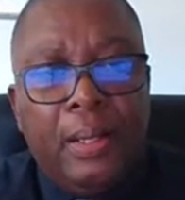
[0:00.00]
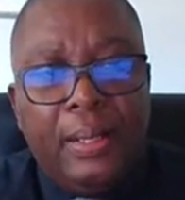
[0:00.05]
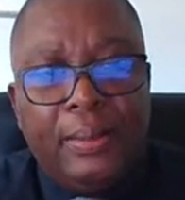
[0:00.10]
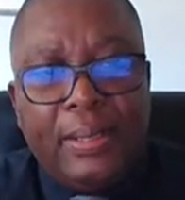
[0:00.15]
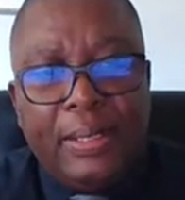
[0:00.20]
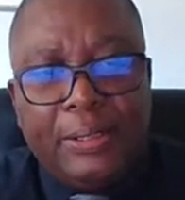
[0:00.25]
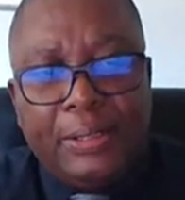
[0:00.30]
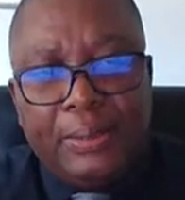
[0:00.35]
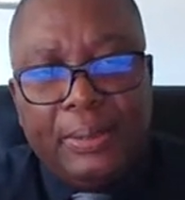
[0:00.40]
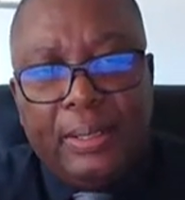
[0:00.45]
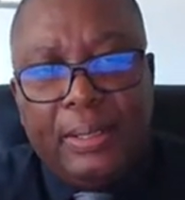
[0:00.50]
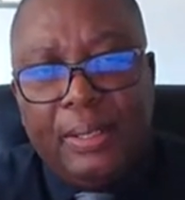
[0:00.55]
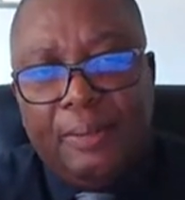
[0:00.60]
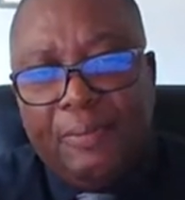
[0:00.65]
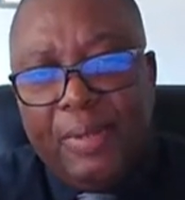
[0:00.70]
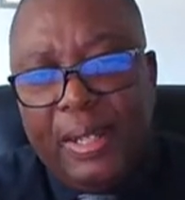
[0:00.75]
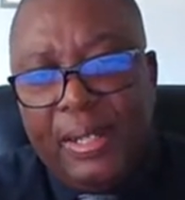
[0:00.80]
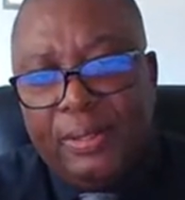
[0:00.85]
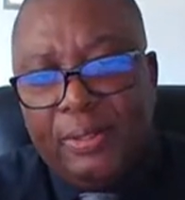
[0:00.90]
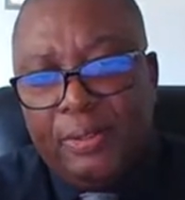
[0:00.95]
Additionally,
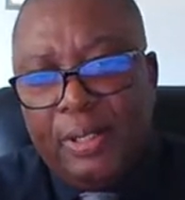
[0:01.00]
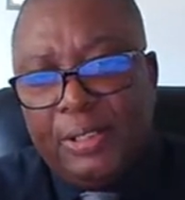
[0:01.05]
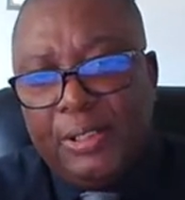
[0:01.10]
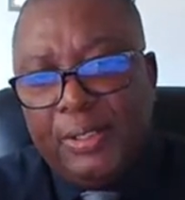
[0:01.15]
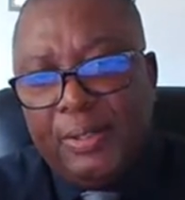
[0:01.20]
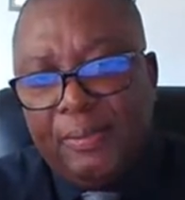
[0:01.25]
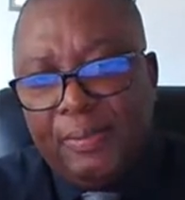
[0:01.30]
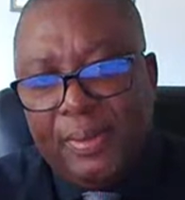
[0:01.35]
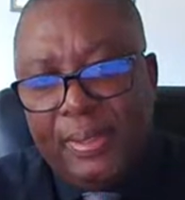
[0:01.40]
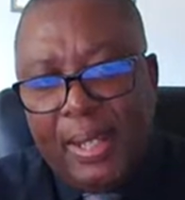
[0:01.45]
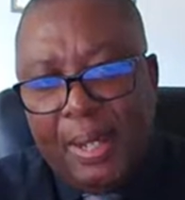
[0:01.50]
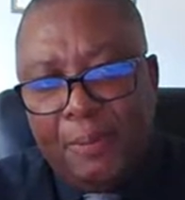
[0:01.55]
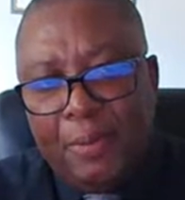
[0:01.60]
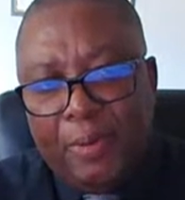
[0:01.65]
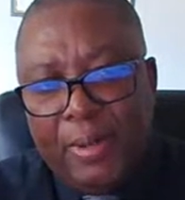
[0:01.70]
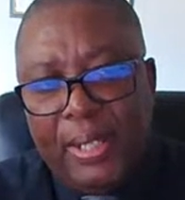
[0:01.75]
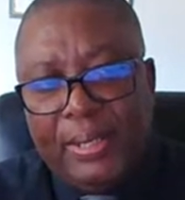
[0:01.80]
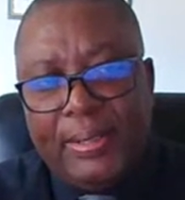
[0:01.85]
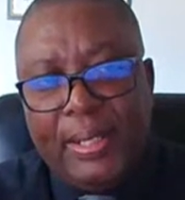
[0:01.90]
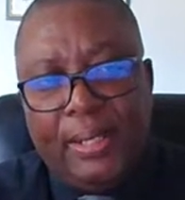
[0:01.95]
the introduction of
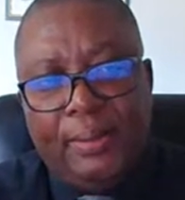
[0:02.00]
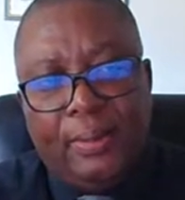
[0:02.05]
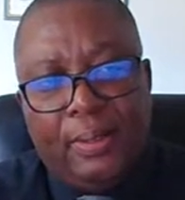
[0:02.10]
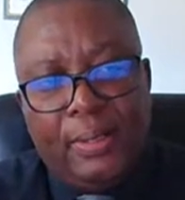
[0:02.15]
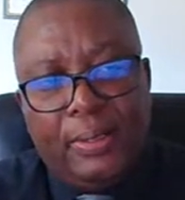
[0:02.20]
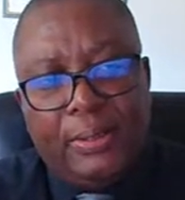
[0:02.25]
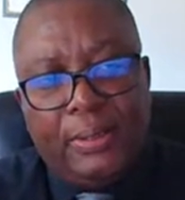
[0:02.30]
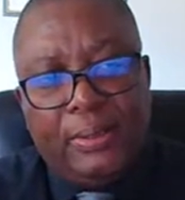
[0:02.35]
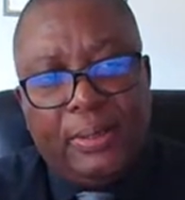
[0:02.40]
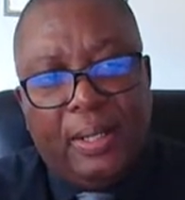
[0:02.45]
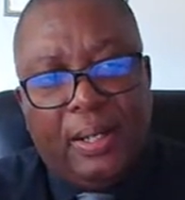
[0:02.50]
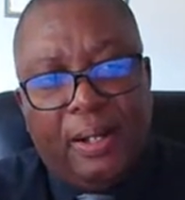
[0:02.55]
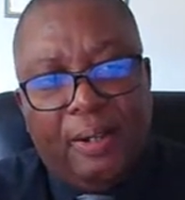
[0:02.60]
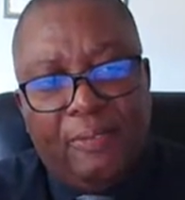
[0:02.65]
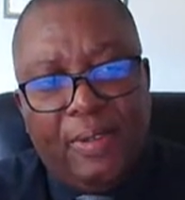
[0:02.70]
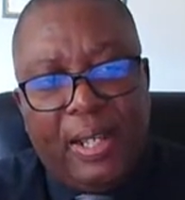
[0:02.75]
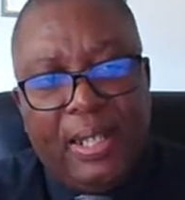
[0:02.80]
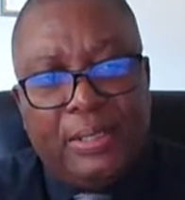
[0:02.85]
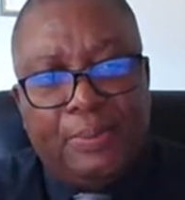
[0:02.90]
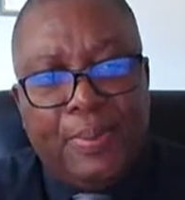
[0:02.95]
gamma ray technology to
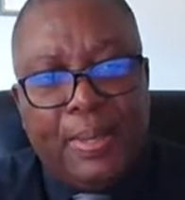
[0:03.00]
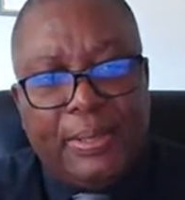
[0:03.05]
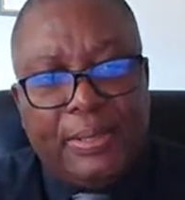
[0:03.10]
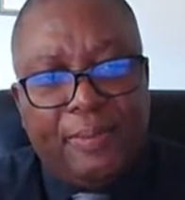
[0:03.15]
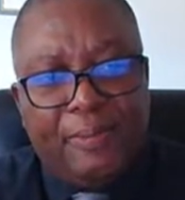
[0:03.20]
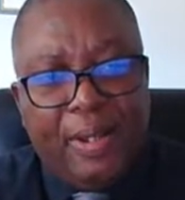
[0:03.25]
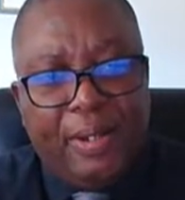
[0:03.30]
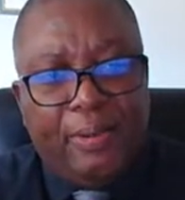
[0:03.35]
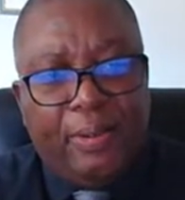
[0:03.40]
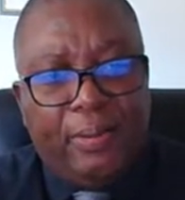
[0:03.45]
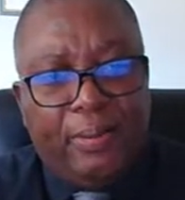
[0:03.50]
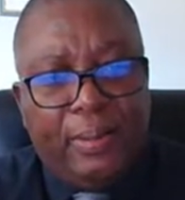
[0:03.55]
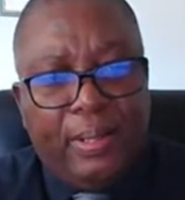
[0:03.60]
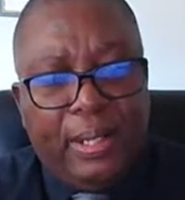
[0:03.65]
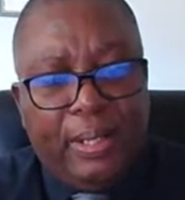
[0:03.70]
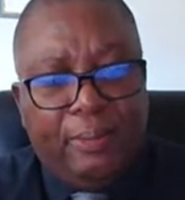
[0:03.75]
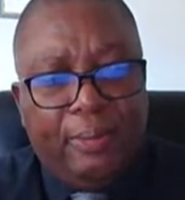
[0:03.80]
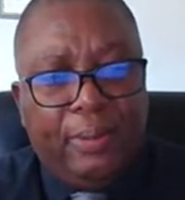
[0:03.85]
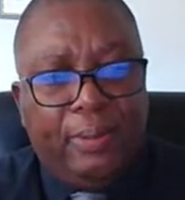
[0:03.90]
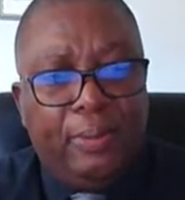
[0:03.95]
other aspects of ag-
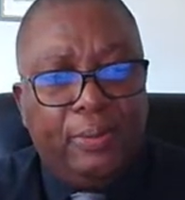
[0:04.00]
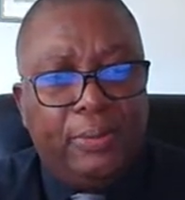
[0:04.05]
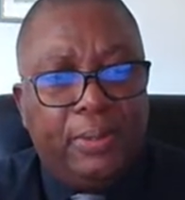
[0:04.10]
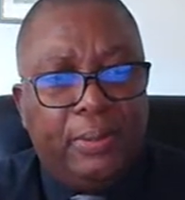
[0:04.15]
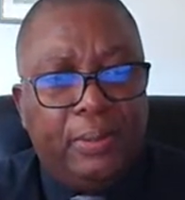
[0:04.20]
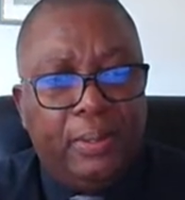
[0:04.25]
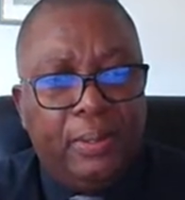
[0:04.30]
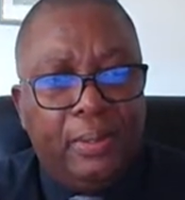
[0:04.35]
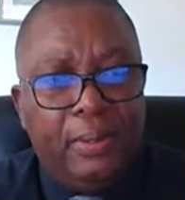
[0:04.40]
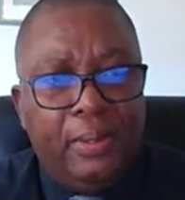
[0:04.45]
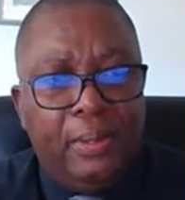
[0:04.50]
agriculture,